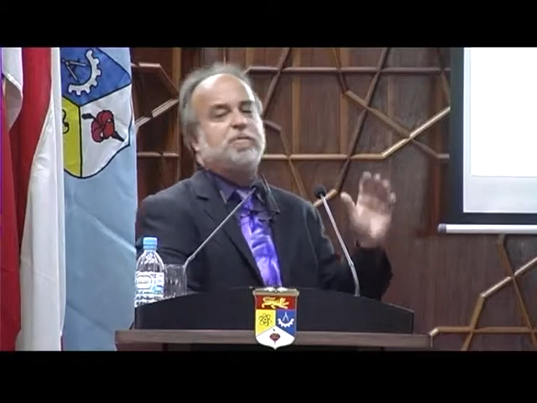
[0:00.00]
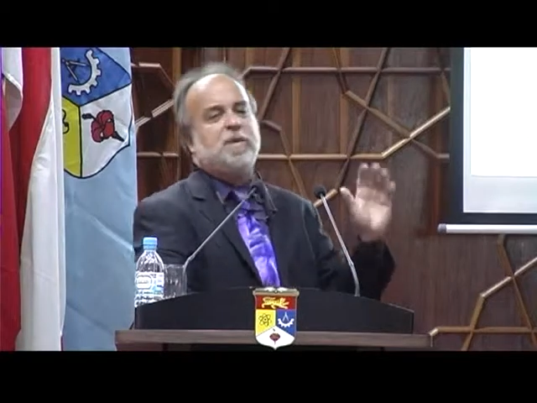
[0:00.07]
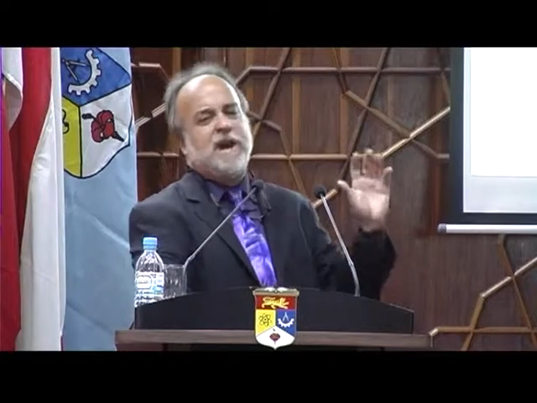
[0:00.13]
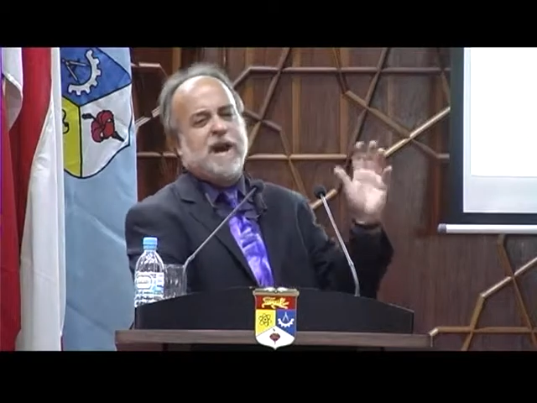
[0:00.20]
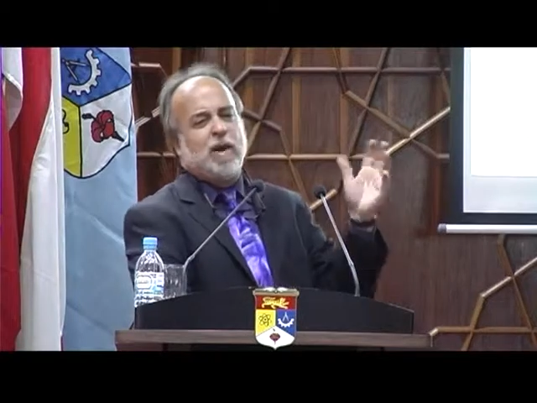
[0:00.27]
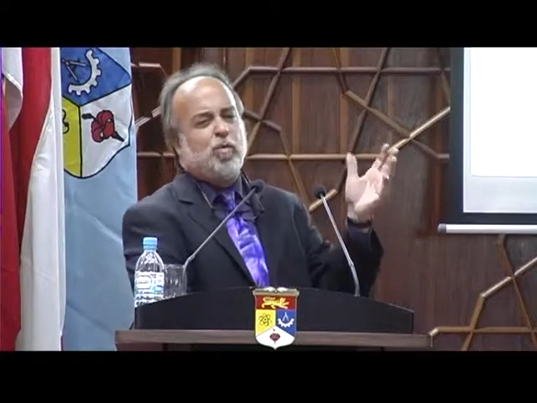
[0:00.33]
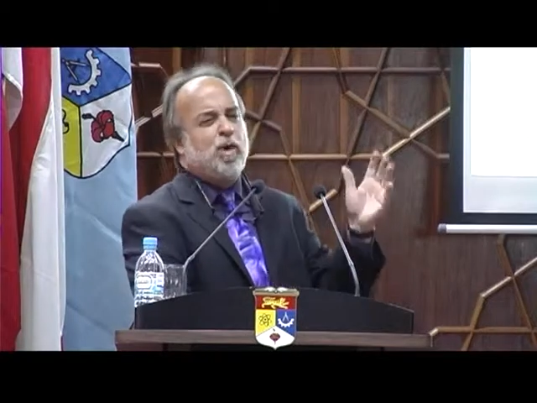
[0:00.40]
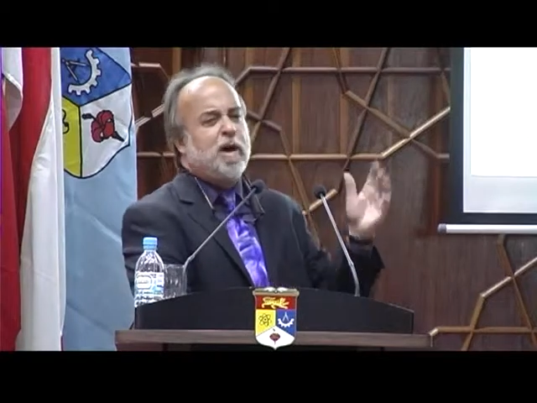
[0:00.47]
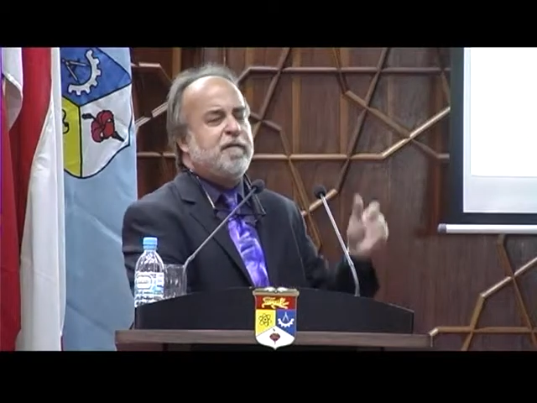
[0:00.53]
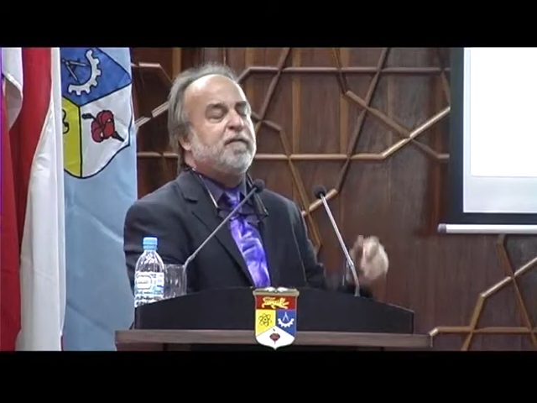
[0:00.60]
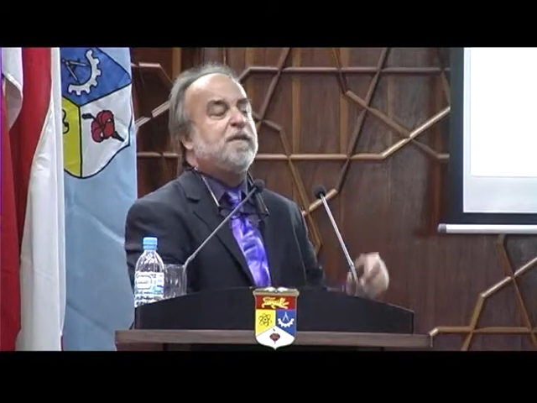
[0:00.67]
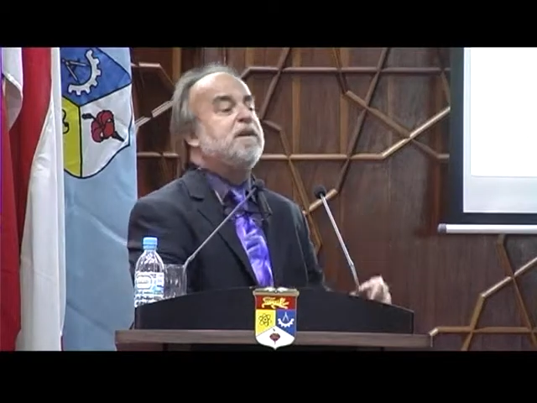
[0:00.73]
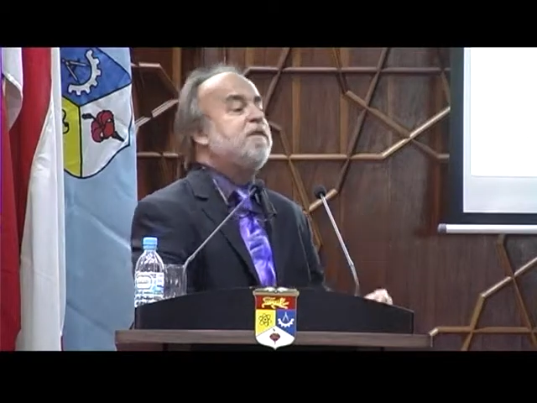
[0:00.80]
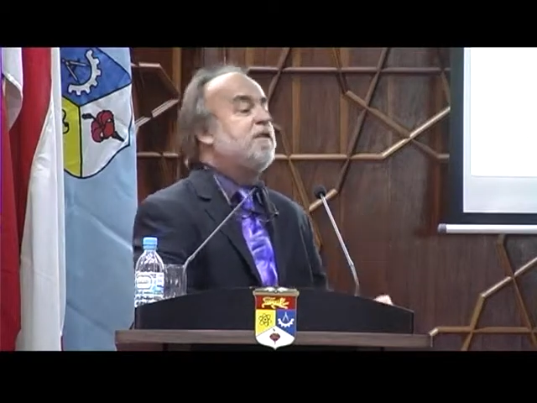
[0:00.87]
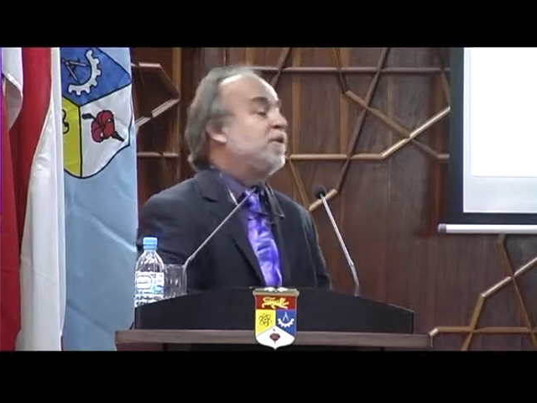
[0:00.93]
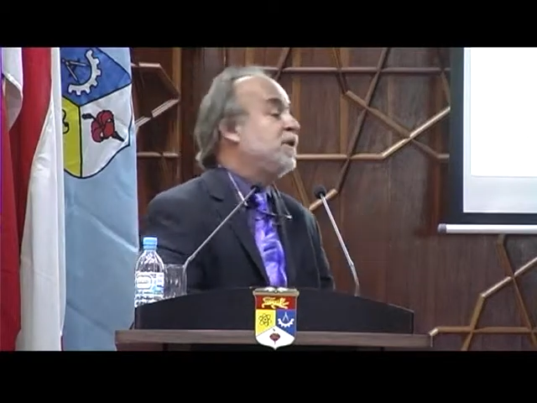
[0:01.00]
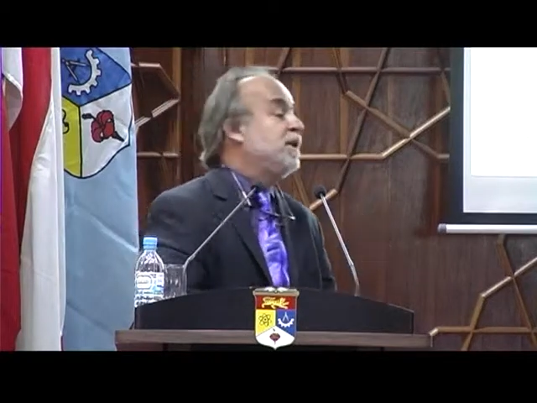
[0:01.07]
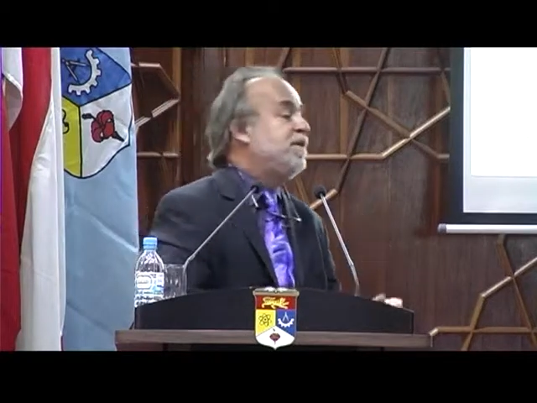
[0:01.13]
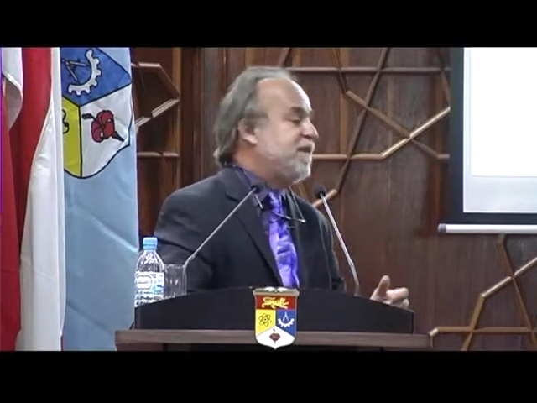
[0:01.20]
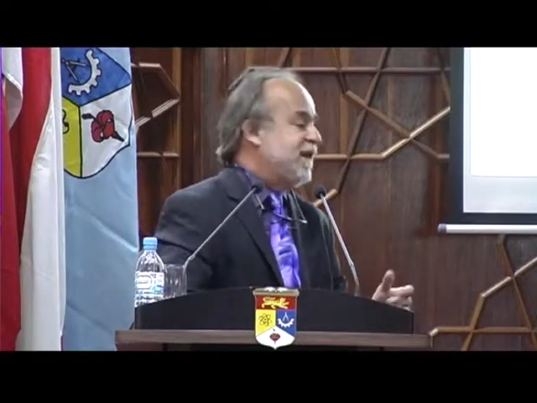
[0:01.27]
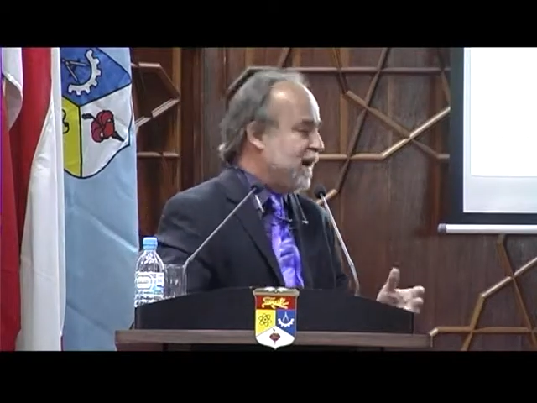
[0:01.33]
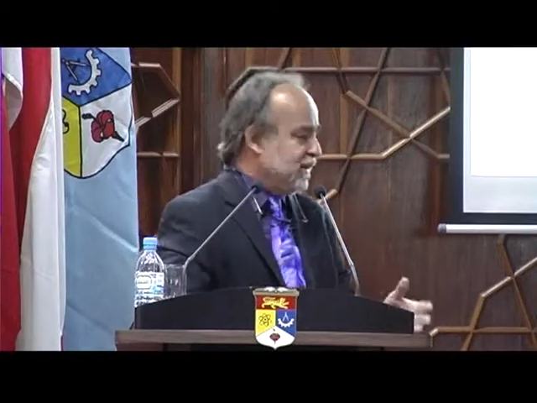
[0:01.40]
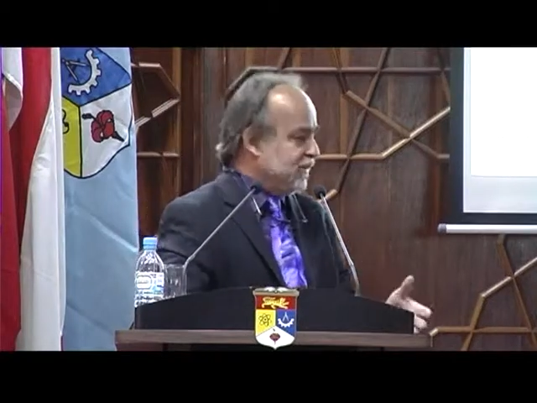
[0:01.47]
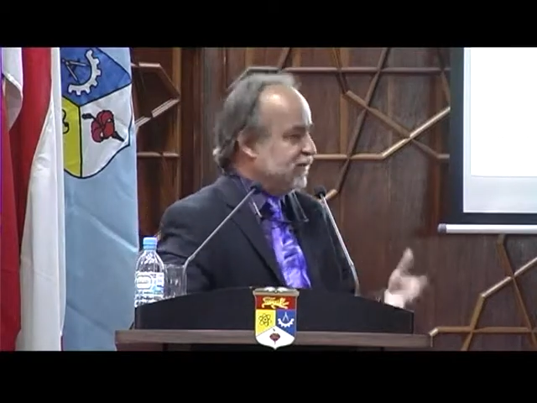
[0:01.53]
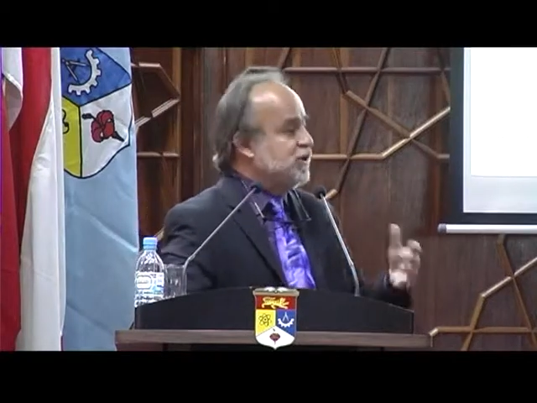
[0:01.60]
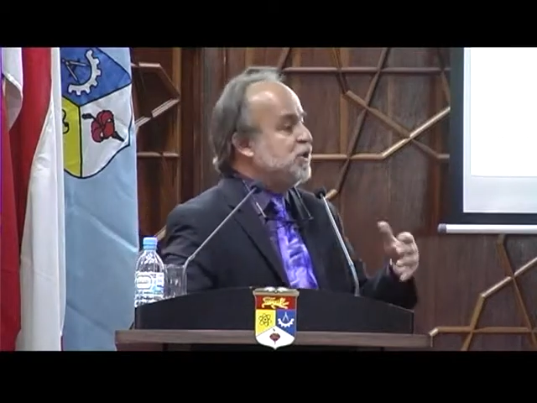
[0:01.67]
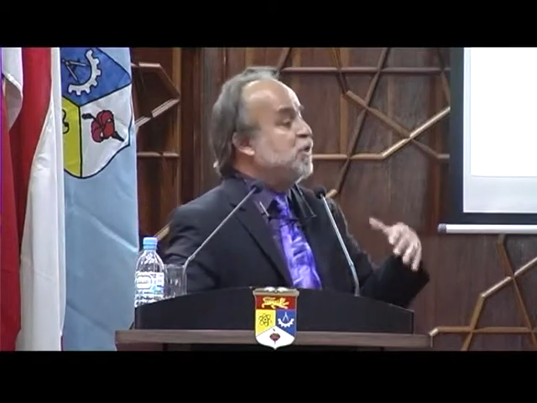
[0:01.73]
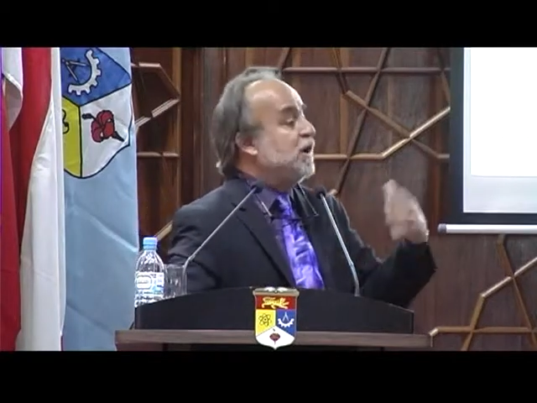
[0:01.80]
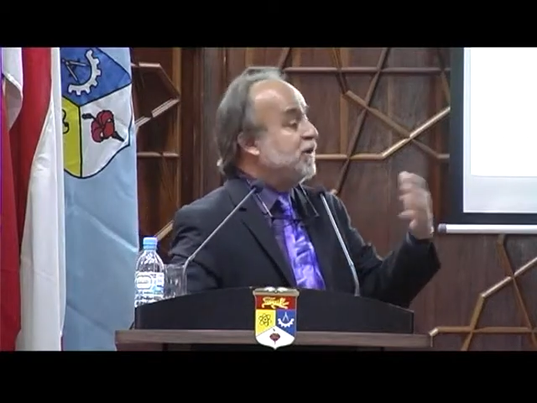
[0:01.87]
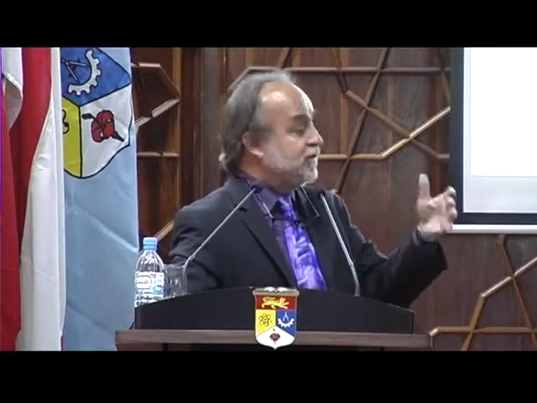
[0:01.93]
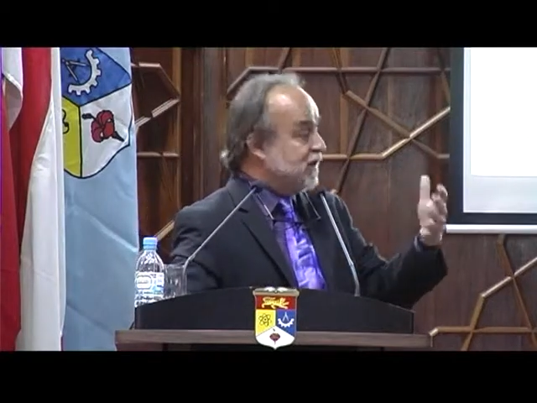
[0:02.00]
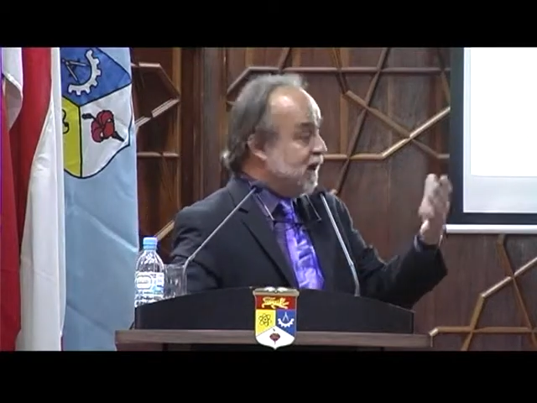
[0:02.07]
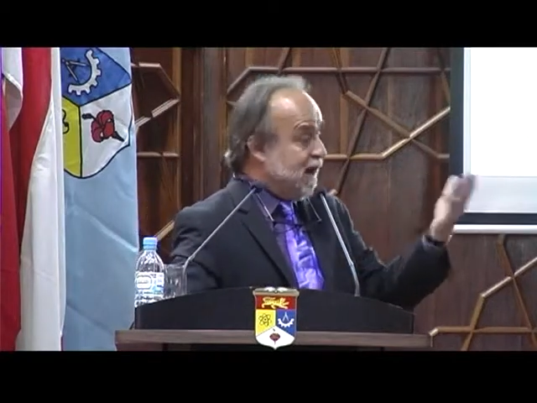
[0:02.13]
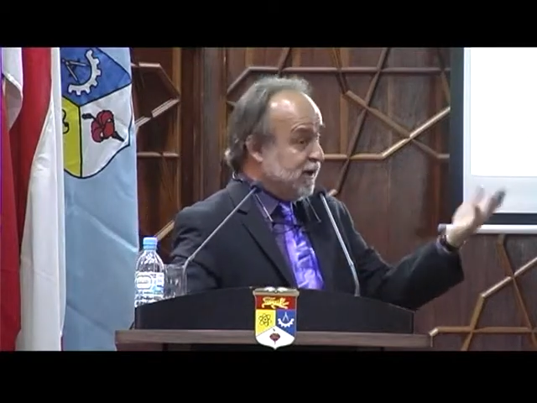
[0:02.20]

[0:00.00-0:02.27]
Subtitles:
paying roughly $30,000 US